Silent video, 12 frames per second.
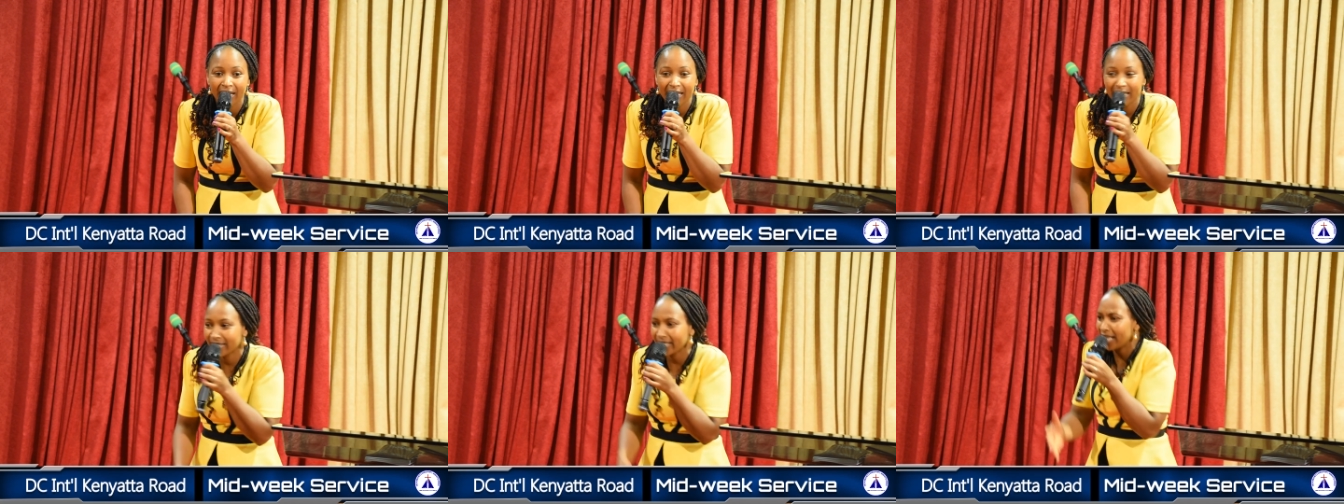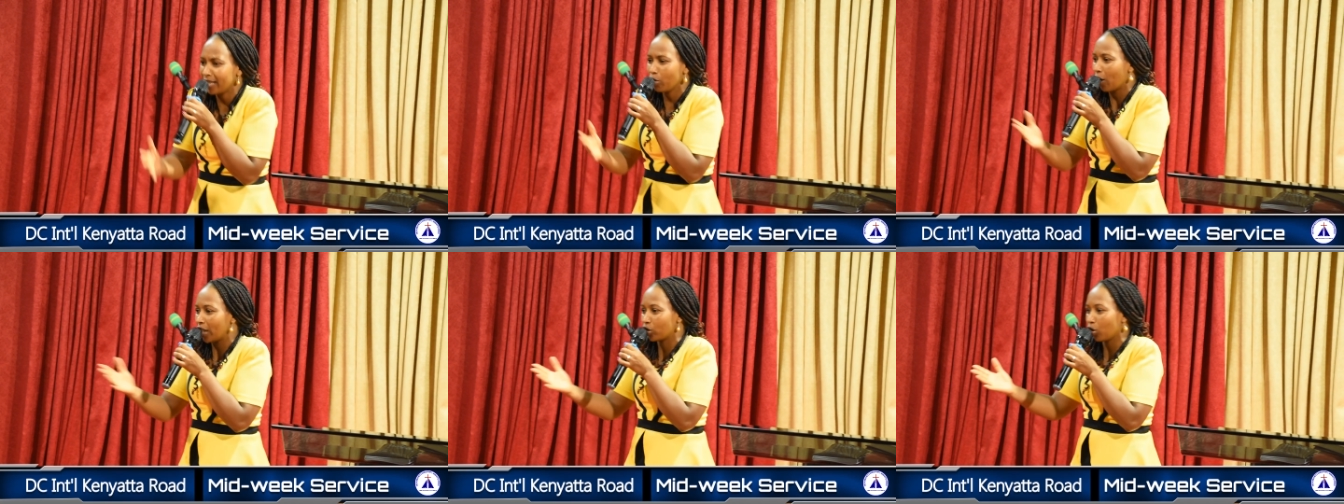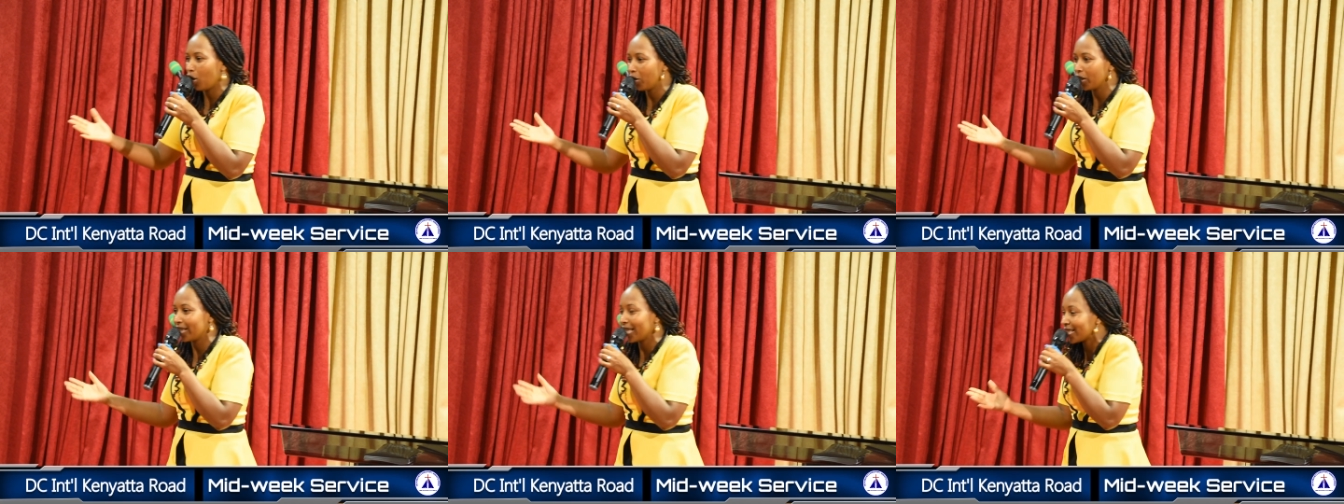He said, You are
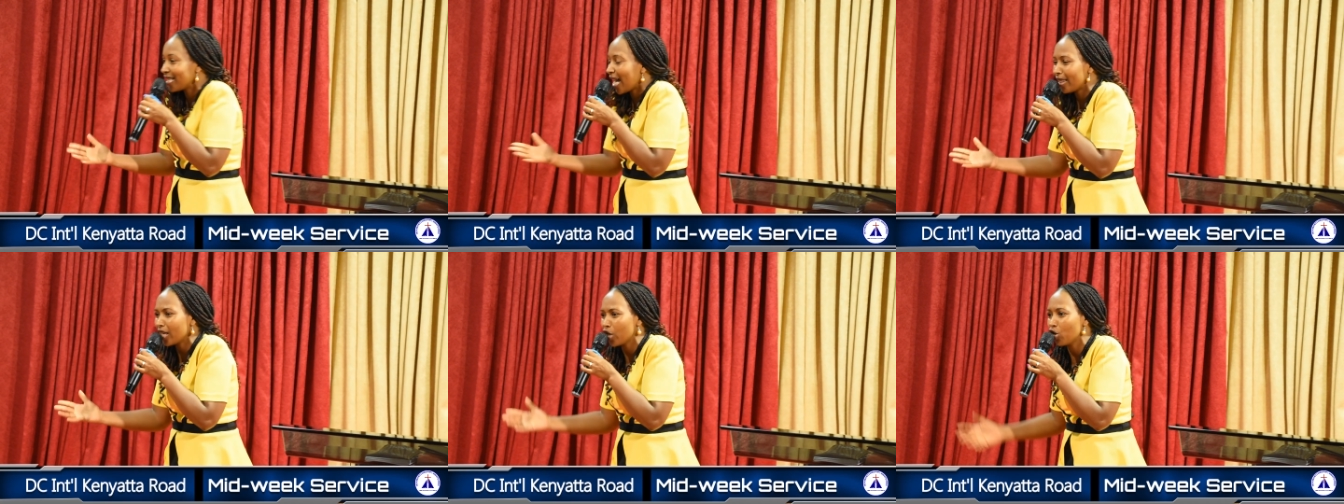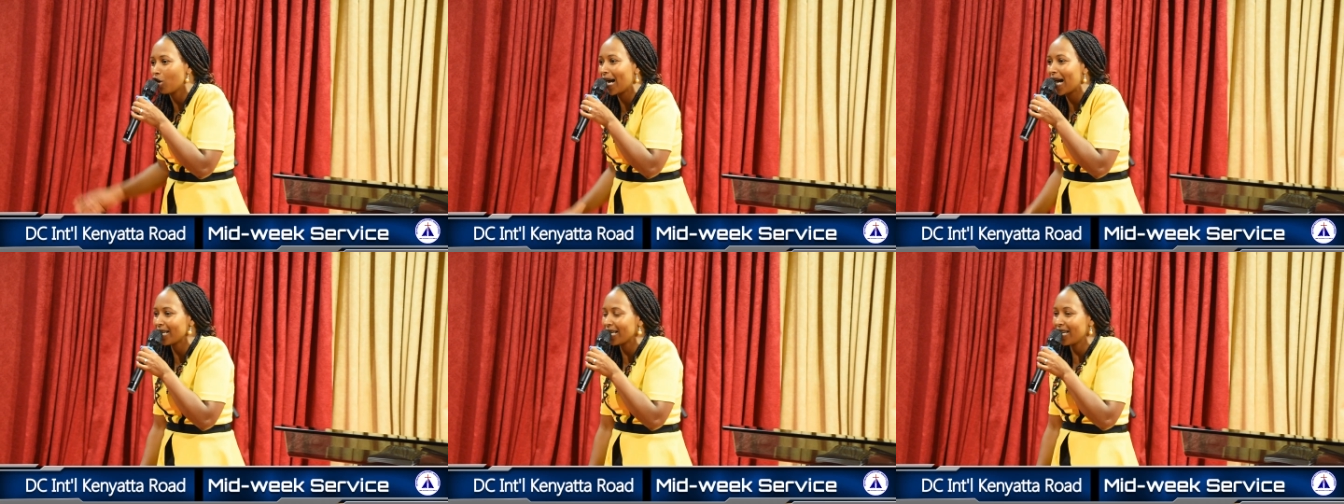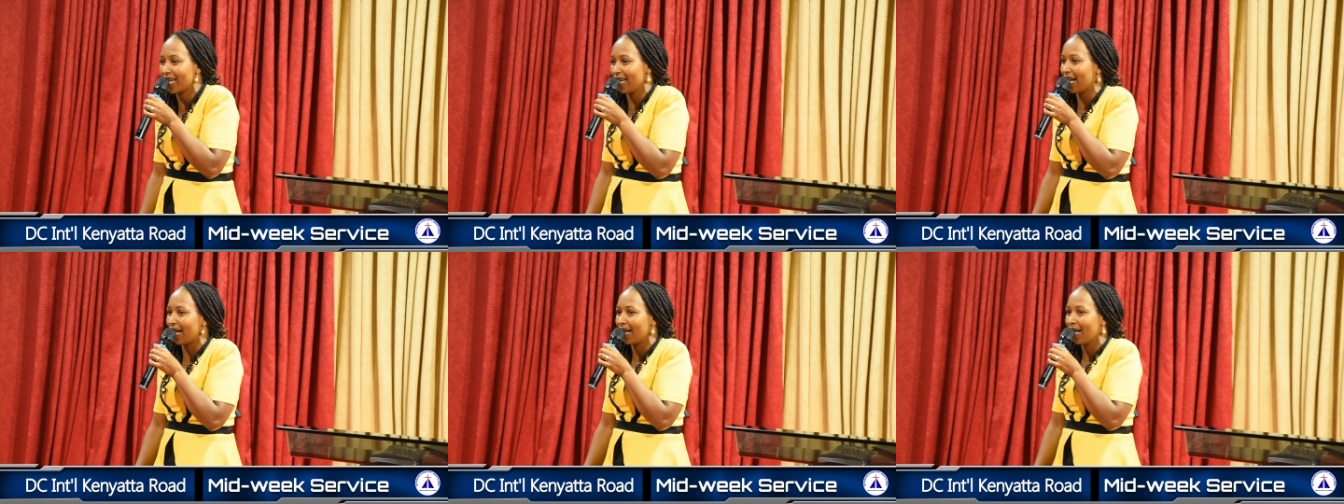told there's nothing you're carrying
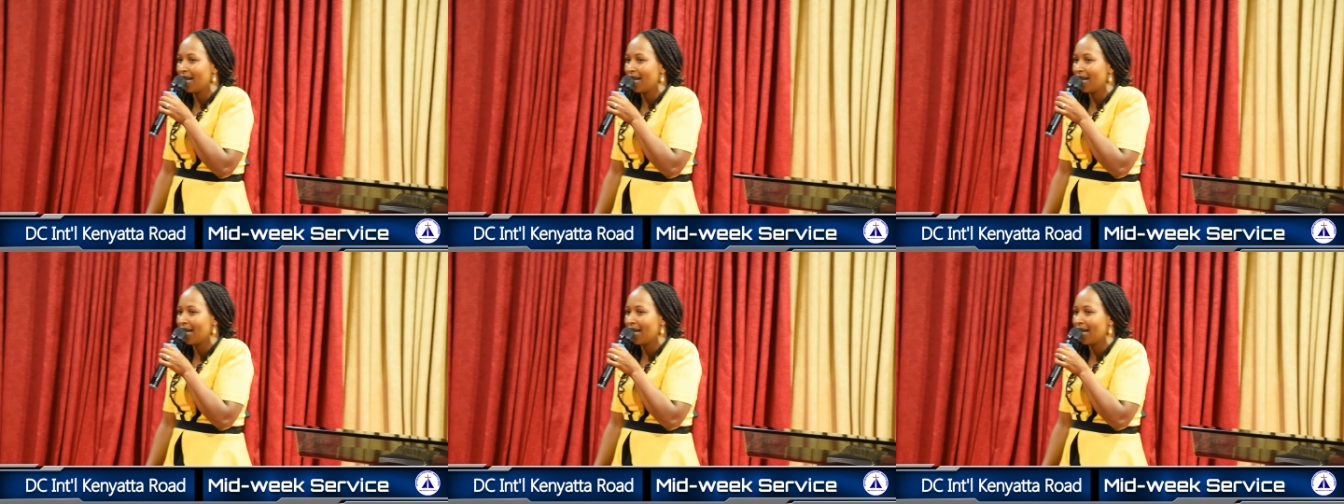here.